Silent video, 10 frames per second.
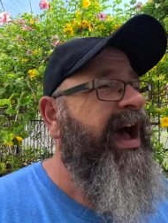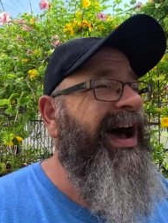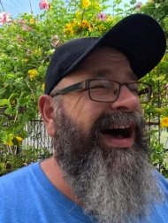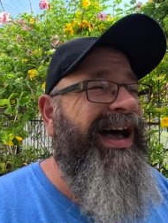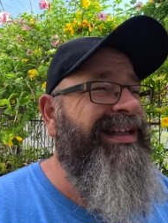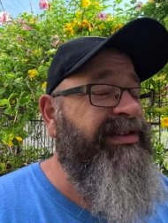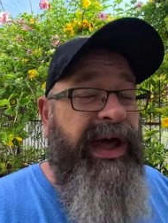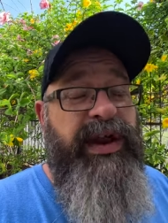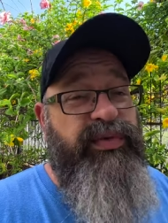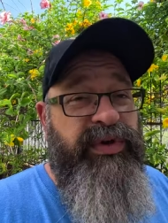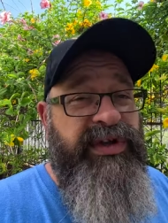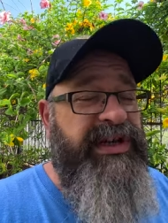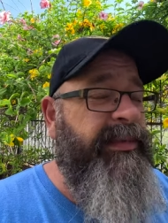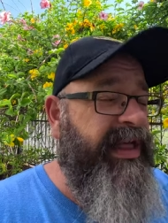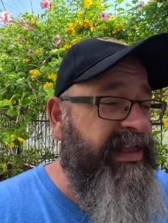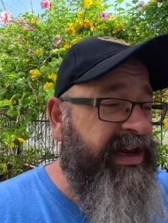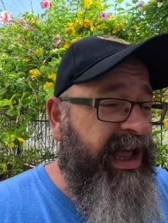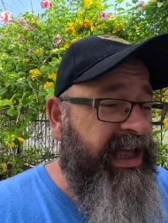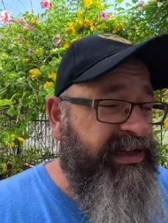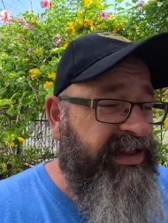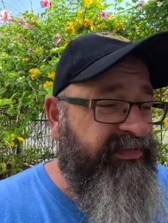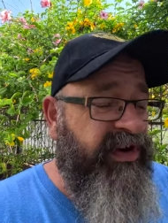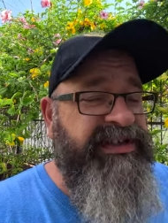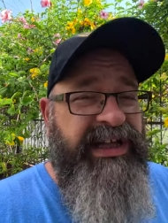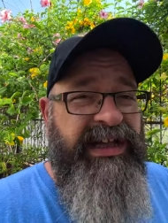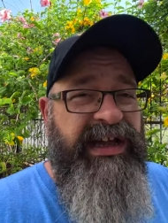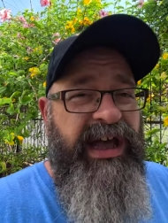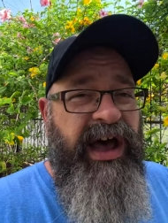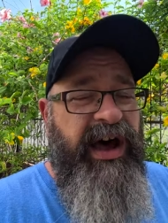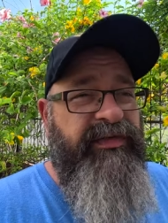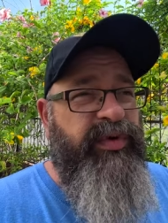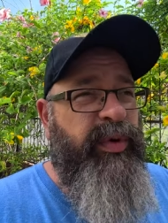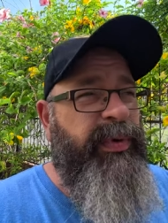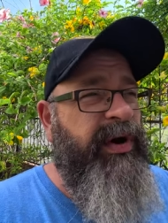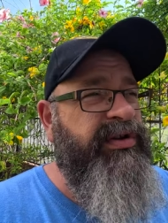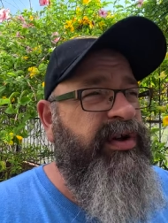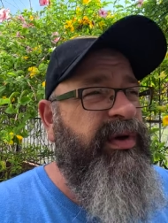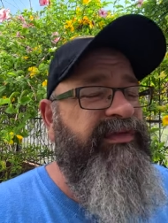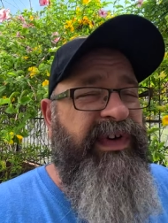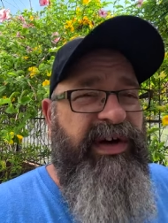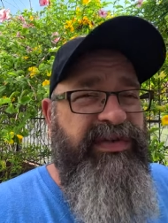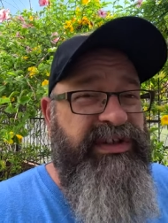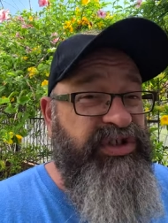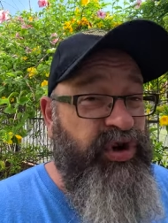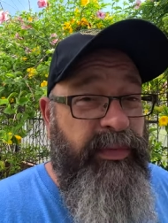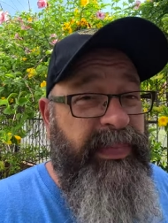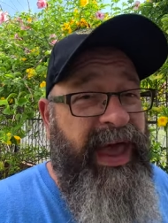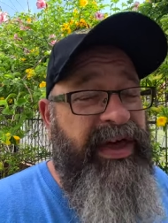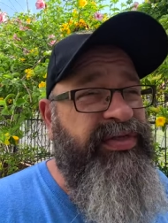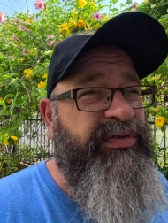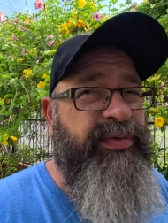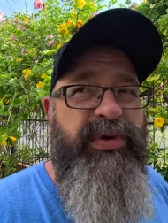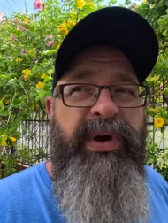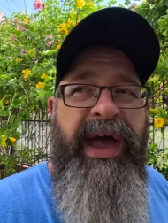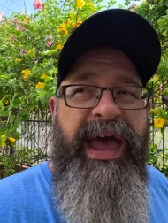And so I had a really good time. And then I got to the far side of the Reparto and found this dirt path through